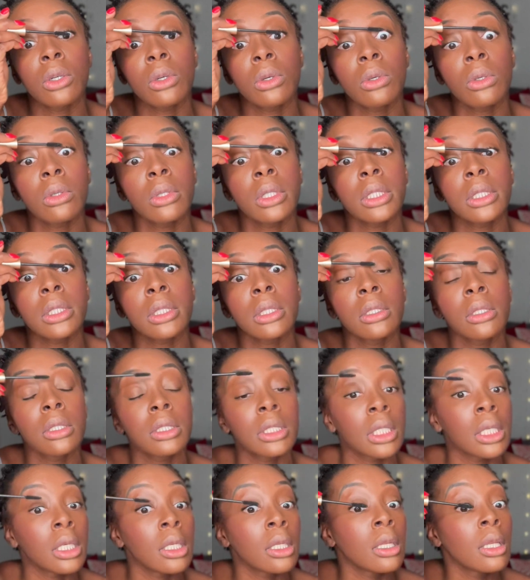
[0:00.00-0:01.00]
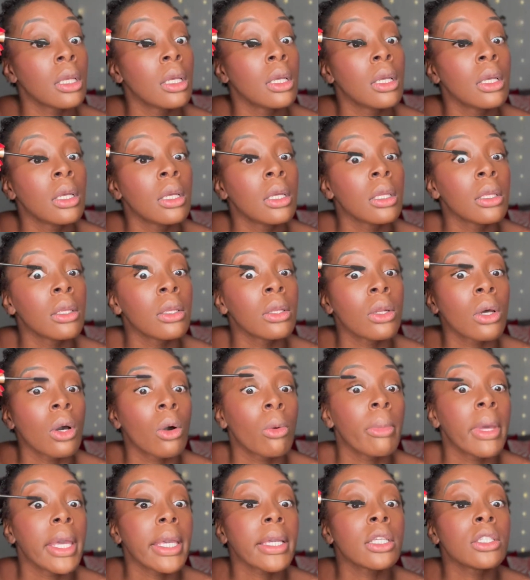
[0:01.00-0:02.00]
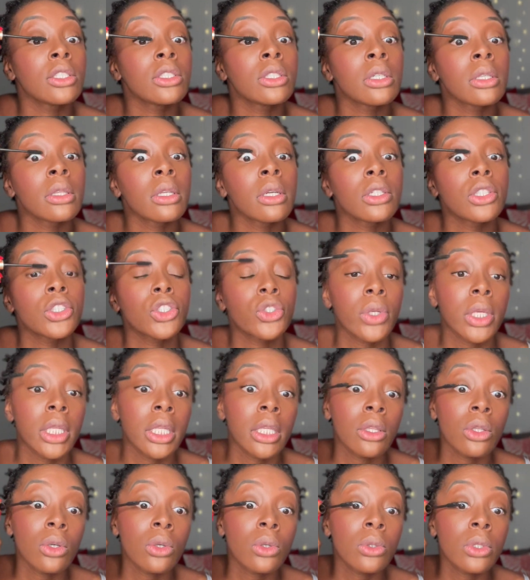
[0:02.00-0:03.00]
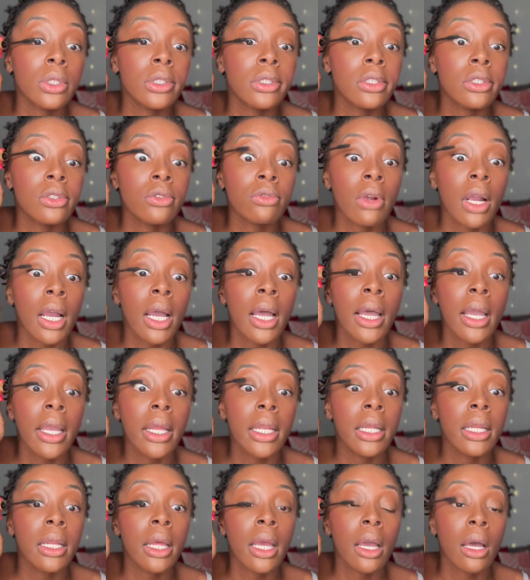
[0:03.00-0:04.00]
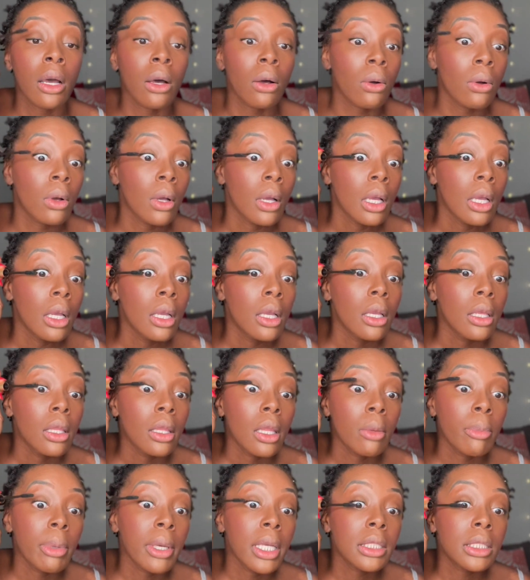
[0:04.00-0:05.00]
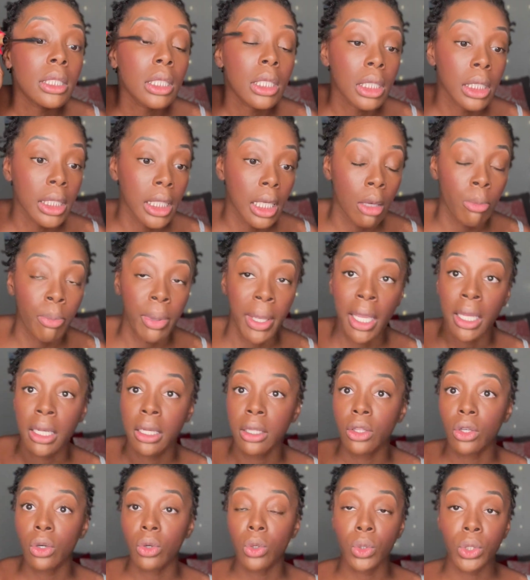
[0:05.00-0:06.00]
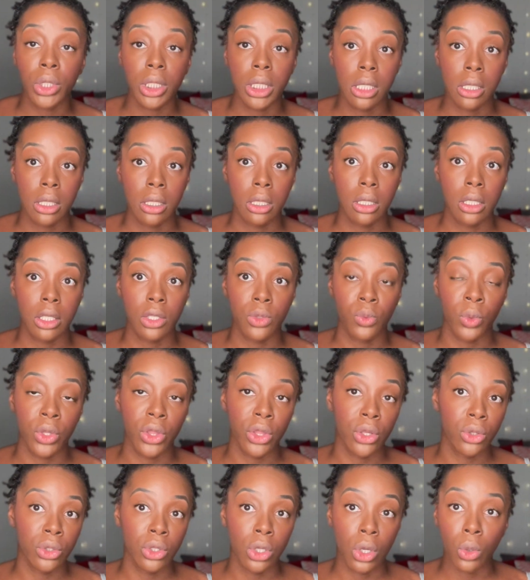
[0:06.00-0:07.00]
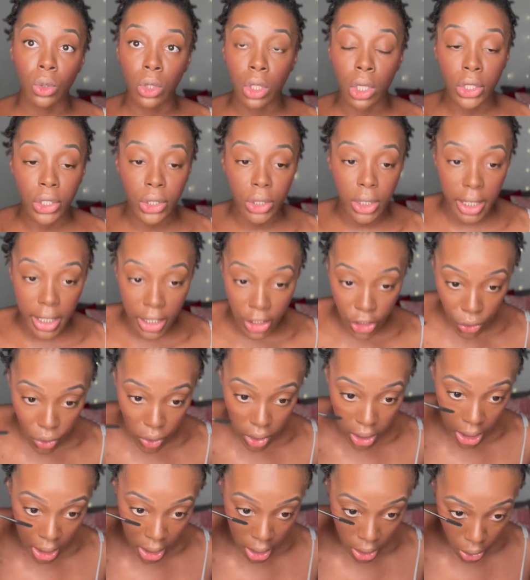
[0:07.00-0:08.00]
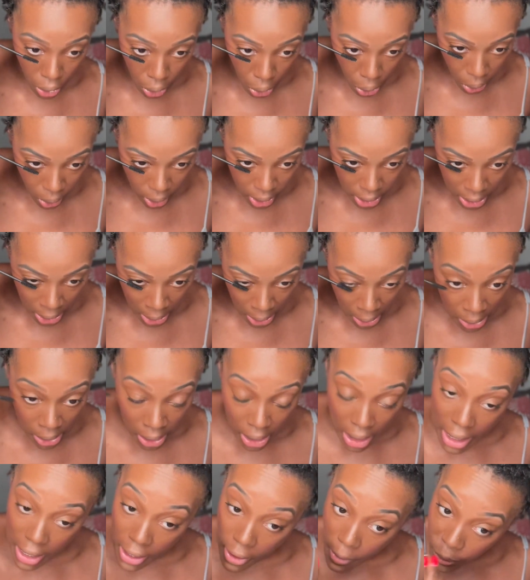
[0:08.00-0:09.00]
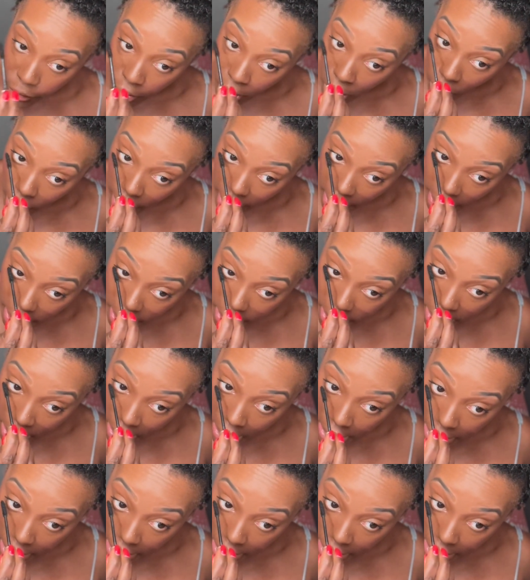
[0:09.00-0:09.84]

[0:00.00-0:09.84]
horses, and you know, making sure they're treating the horses right, and how they basically abandon the horses when they're no longer interested in the horses. And you know, it's things.